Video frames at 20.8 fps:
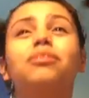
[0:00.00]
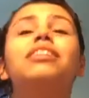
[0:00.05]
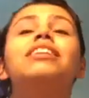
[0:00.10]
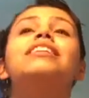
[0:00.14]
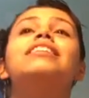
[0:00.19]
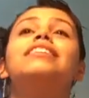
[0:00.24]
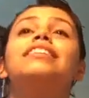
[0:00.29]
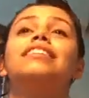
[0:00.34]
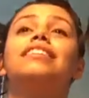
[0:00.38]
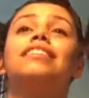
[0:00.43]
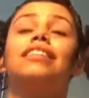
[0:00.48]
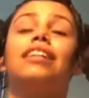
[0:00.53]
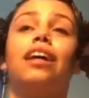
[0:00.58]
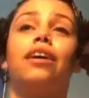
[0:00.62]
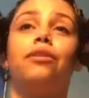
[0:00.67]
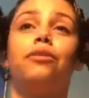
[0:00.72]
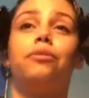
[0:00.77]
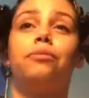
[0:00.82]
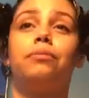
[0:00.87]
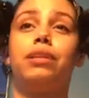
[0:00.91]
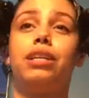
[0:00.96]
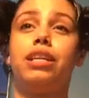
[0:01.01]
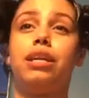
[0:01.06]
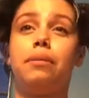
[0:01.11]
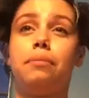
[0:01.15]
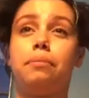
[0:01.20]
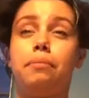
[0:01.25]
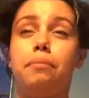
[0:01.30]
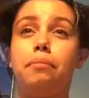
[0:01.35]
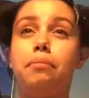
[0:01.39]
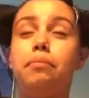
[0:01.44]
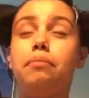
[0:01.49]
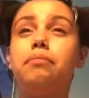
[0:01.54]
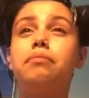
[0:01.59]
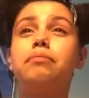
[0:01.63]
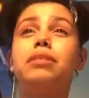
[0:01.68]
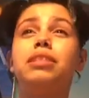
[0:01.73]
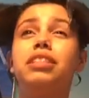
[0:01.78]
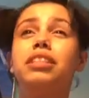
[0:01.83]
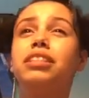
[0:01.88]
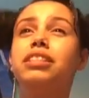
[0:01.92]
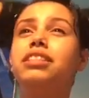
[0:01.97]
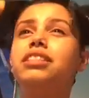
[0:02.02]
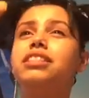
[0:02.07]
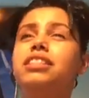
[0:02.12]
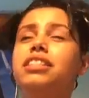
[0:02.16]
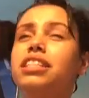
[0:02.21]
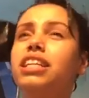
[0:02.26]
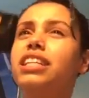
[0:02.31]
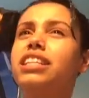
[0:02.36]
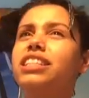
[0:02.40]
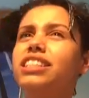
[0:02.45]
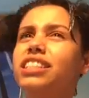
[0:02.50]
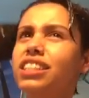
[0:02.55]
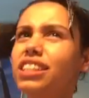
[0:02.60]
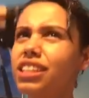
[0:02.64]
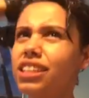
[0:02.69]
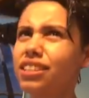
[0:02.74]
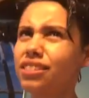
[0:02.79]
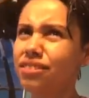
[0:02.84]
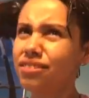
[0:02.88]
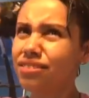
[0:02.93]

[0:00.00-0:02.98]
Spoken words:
Because that will be a mistake.